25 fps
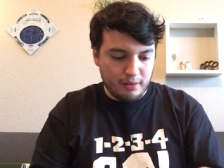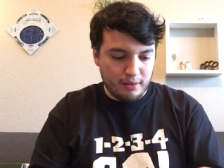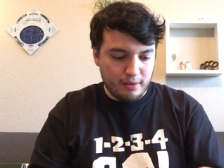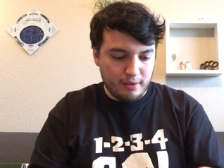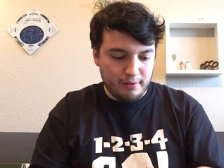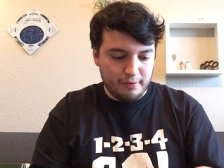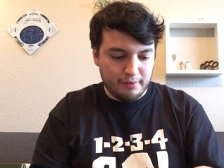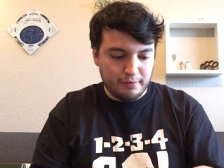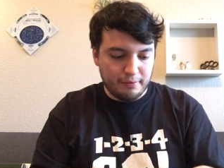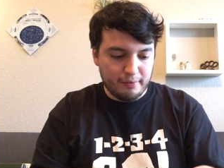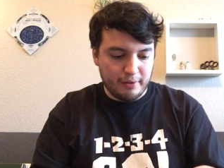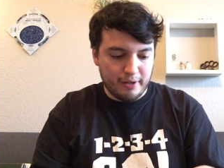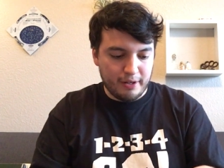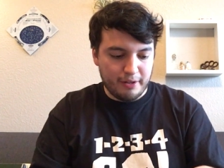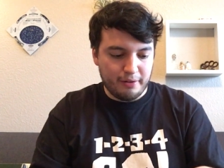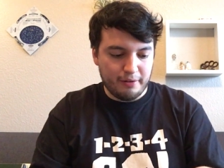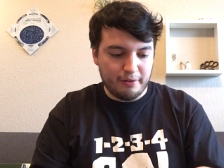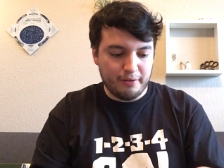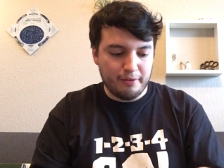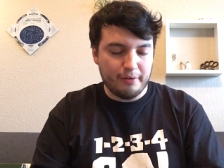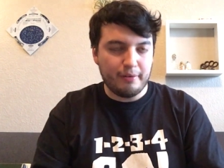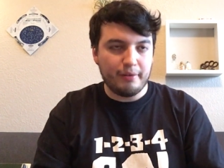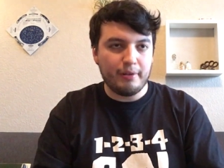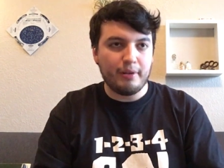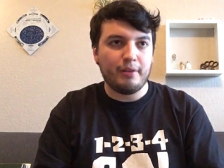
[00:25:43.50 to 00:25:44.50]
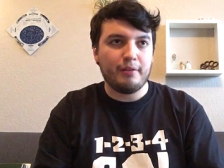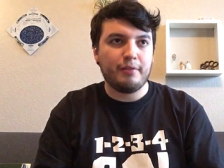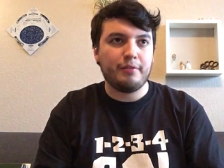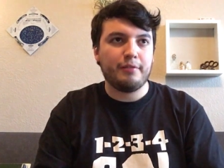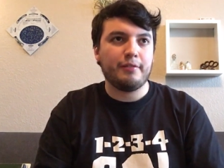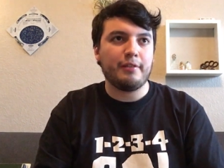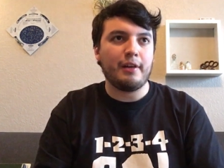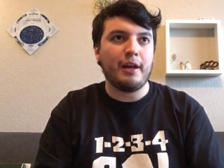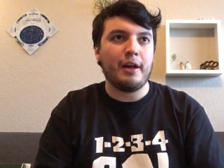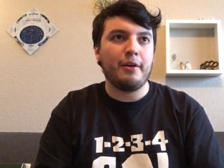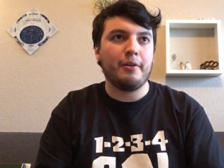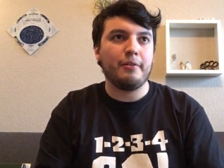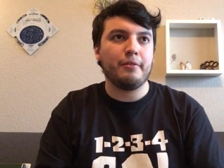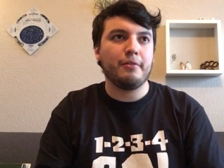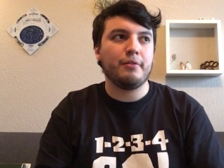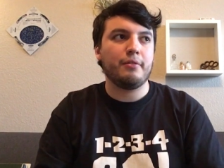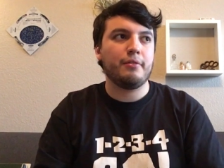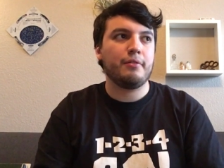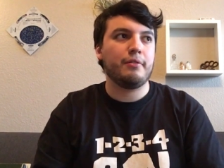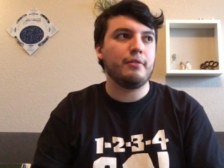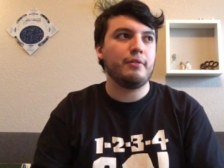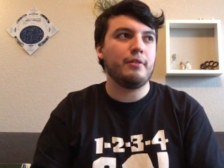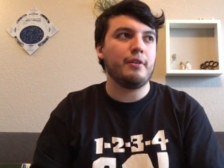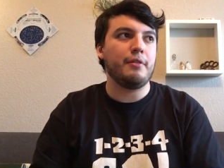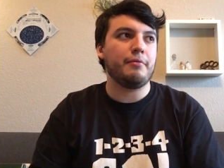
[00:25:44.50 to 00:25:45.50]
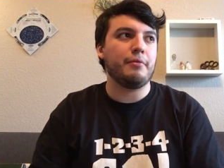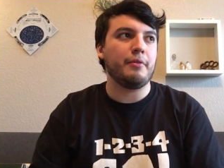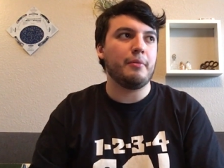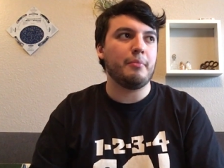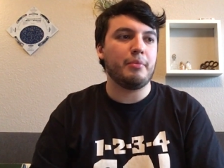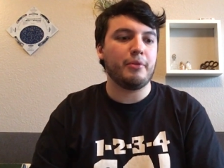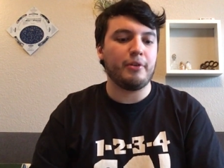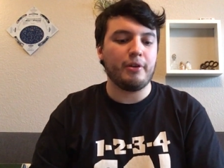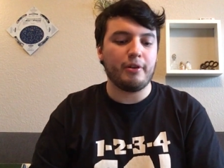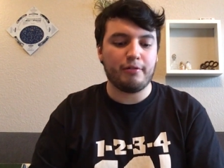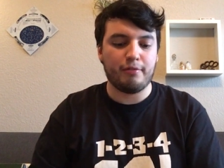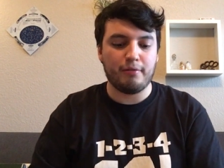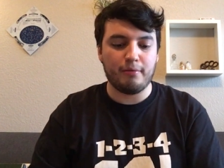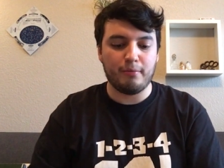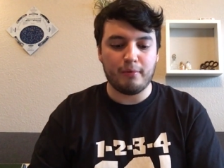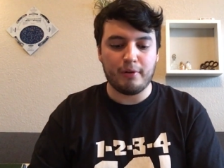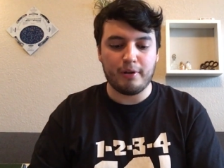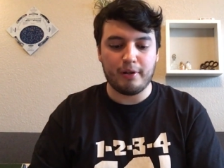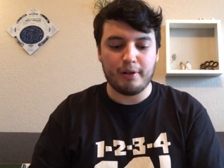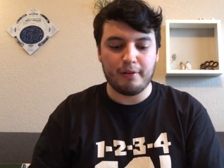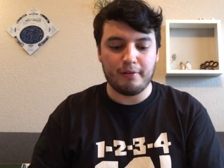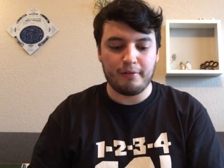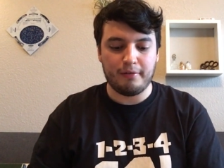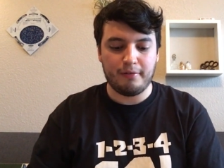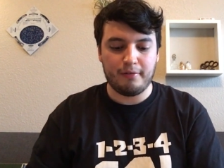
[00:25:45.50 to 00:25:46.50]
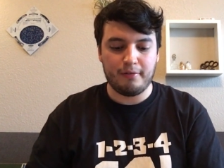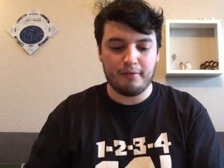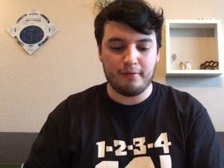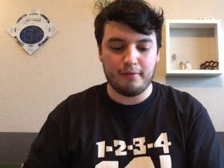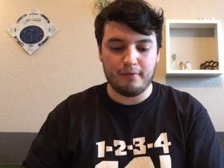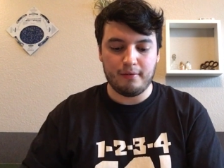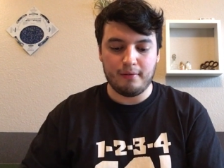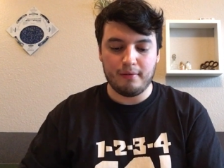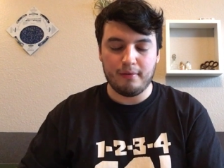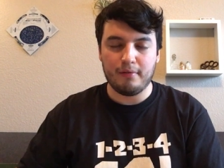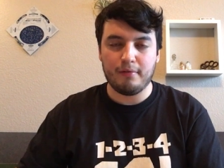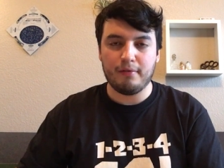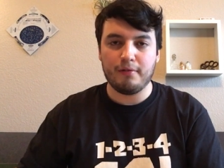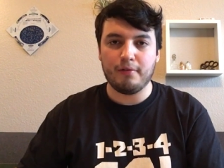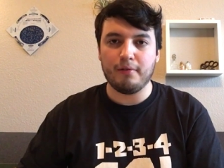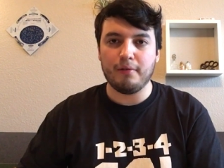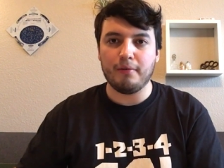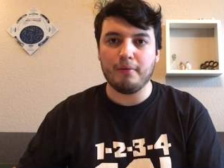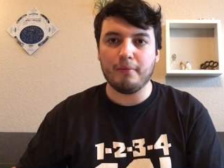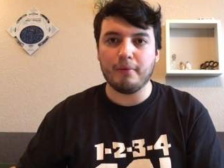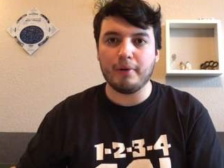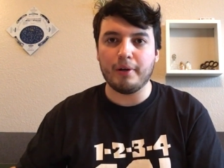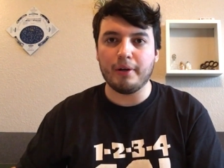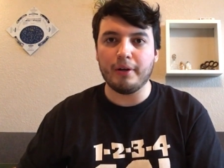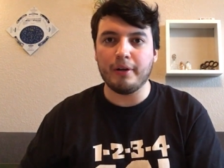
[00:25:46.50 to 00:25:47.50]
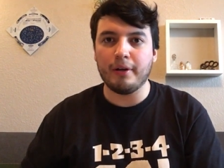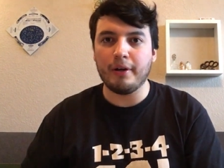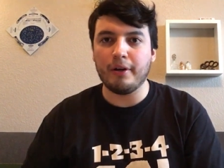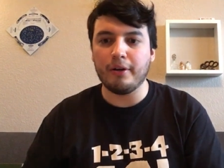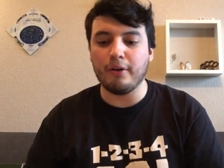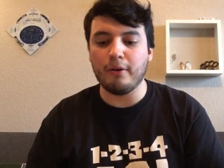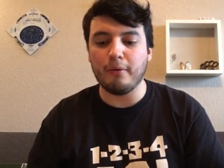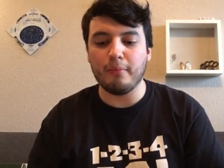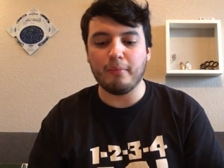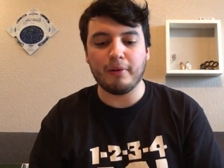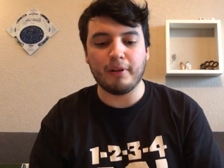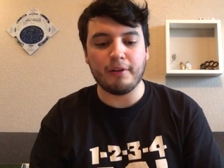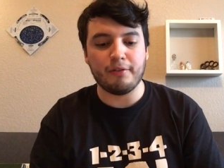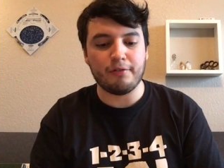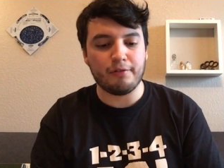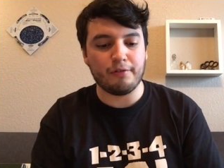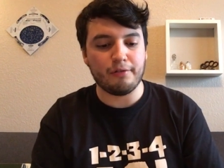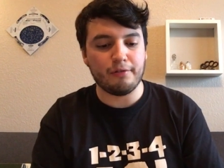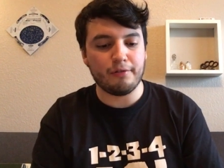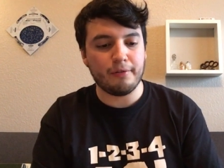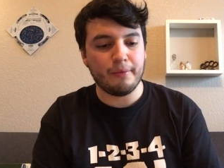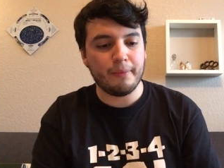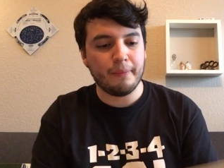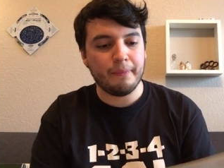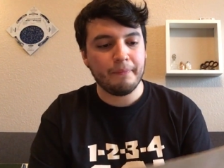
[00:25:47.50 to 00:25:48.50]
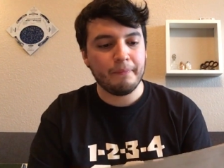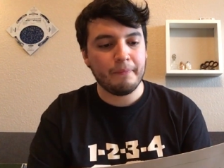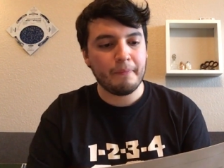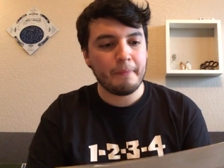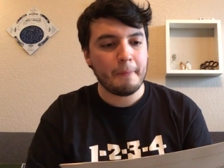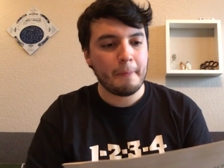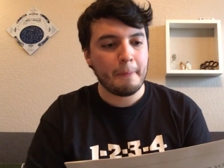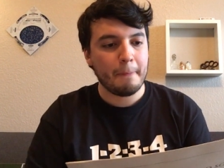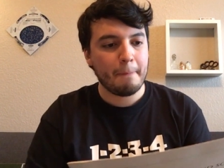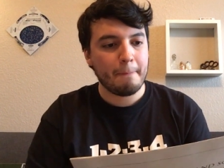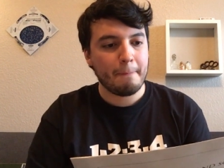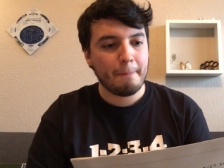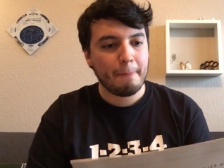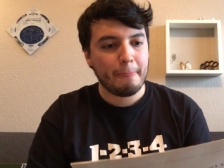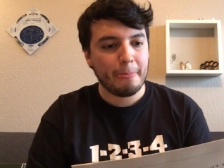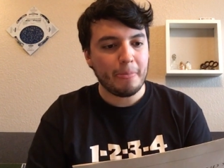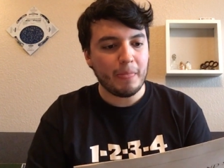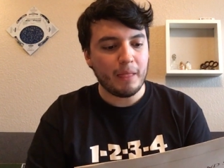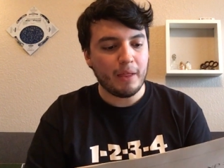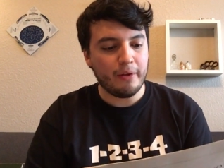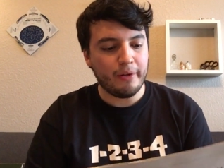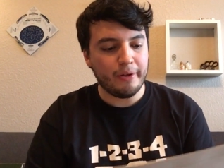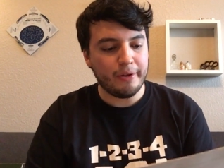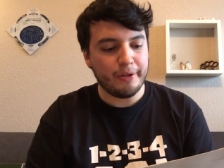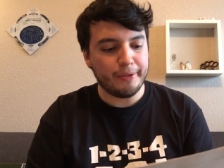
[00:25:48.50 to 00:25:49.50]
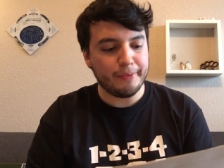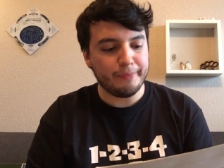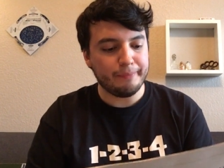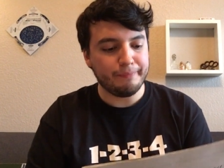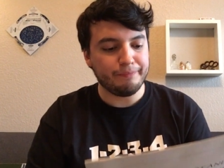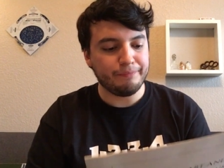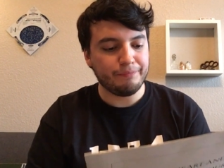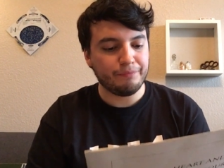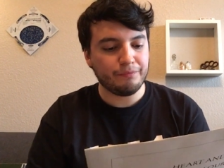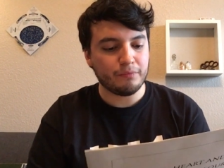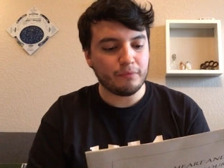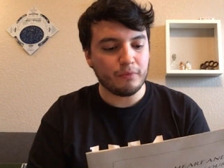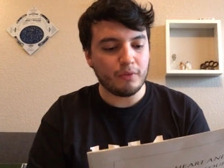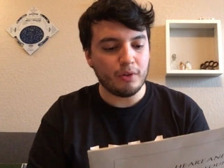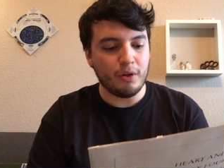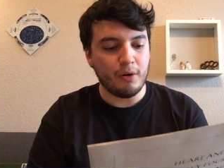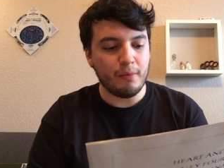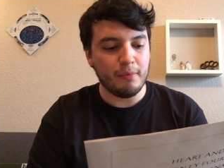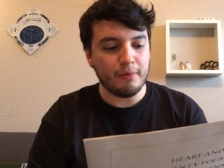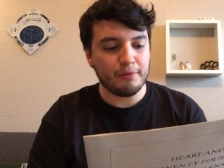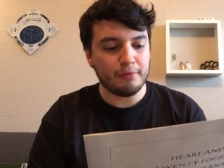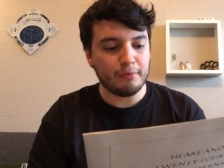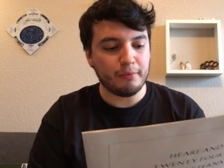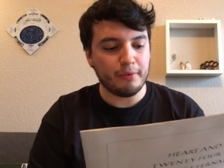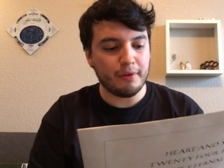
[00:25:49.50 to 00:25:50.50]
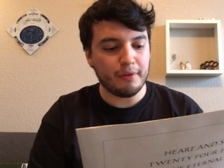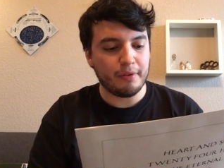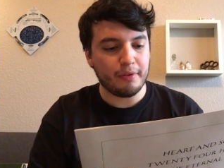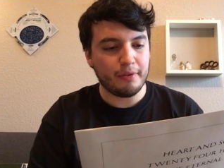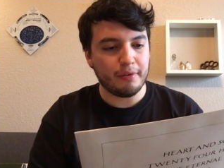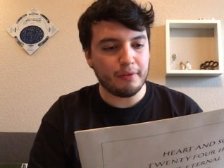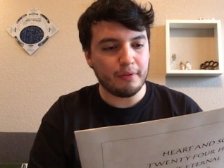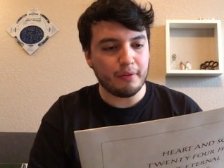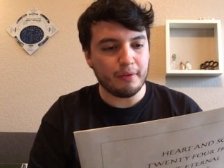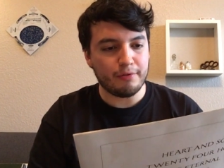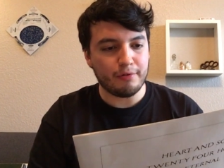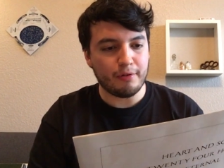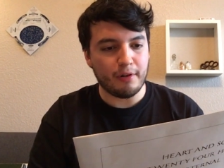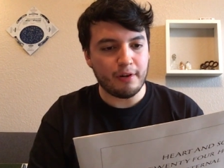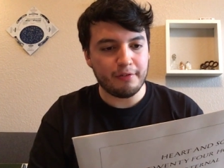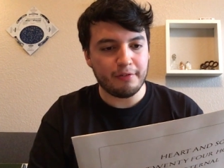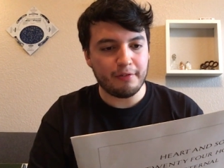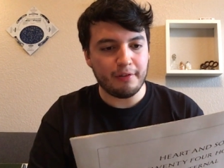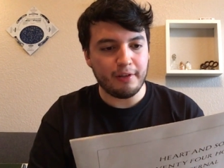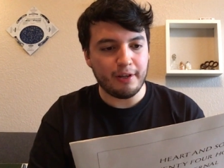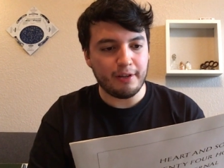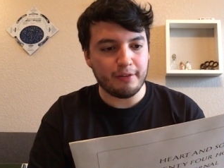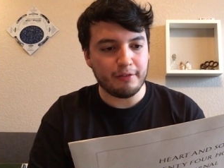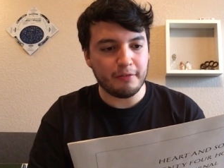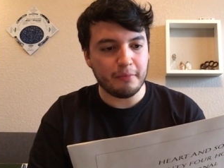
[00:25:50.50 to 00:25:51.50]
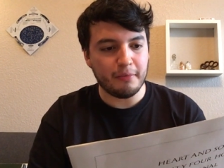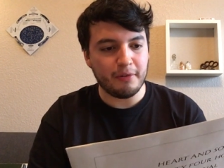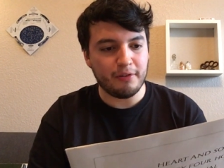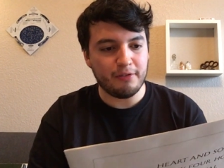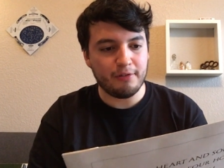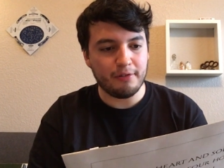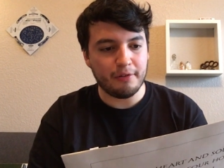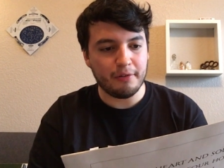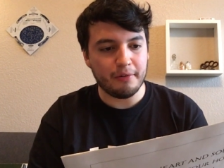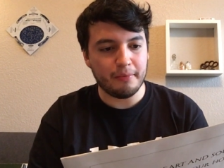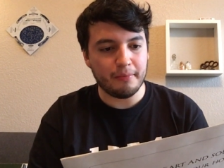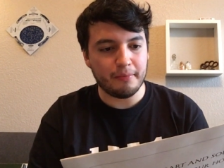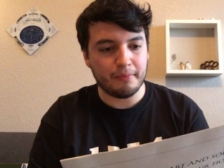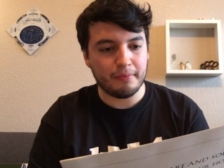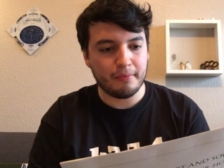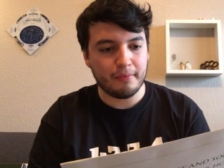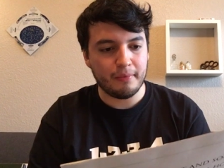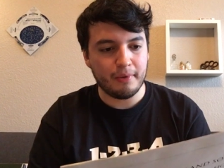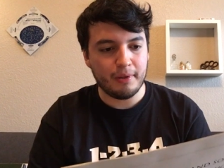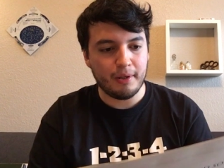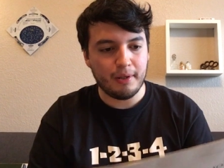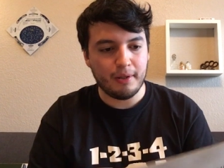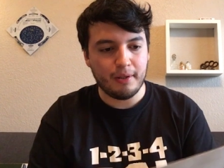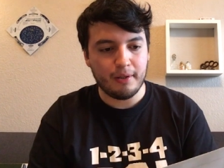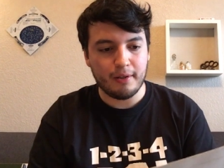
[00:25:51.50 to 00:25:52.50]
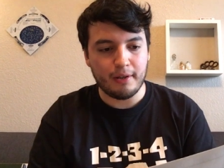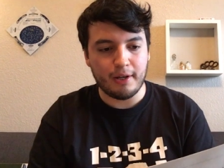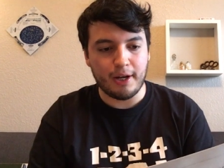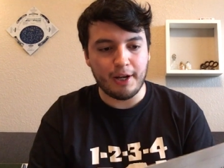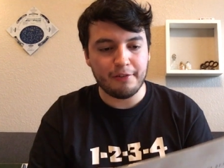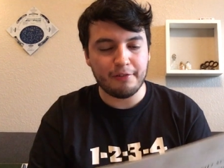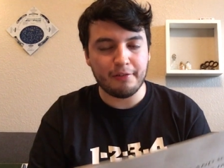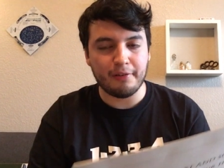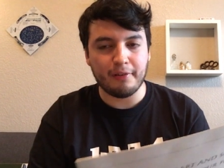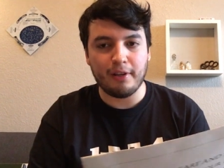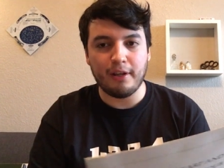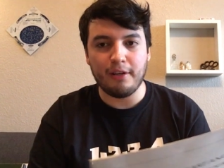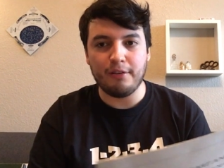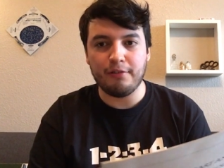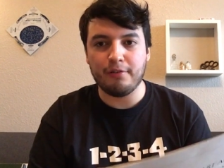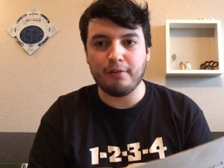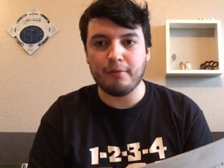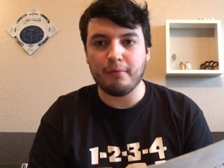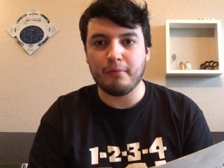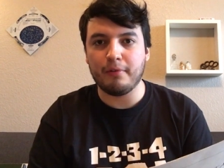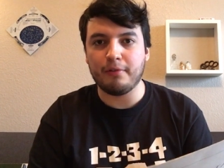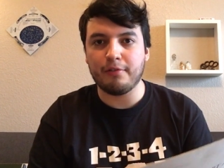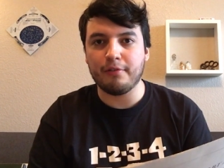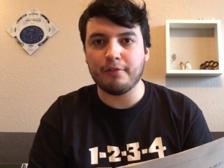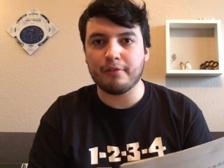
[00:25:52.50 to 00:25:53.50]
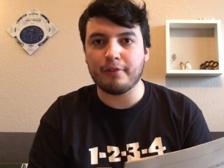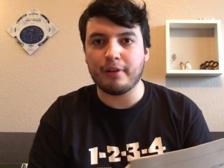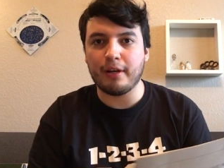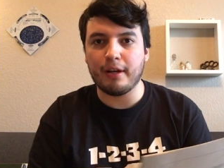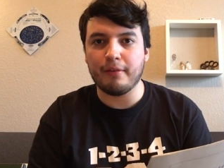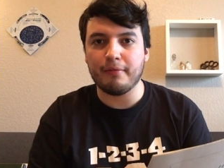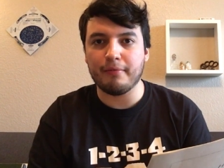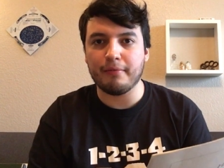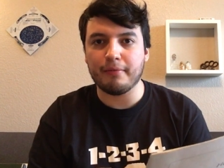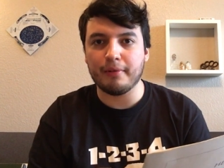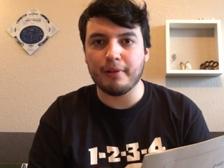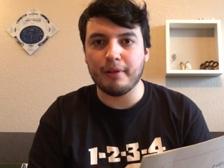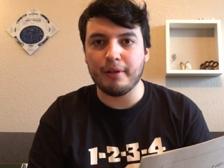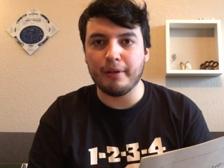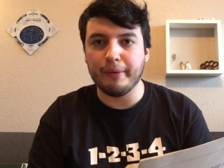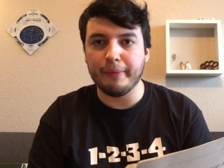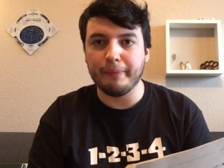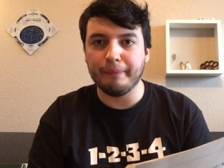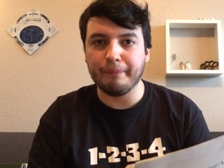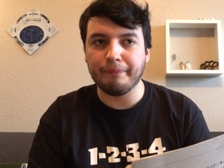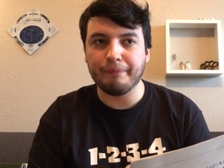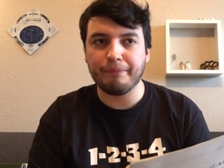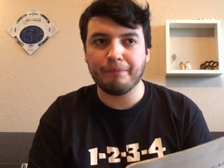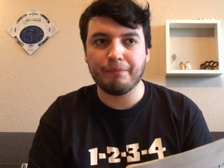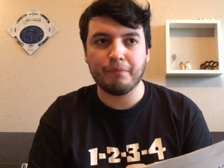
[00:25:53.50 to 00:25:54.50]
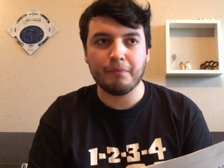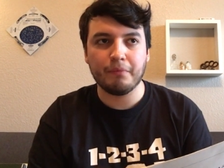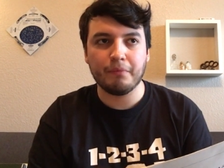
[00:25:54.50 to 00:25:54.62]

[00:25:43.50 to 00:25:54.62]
this record sounds different production-wise to uh, Unknown Pleasures. Um, opens with Atrocity Exhibition, Isolation, which is kind of, um,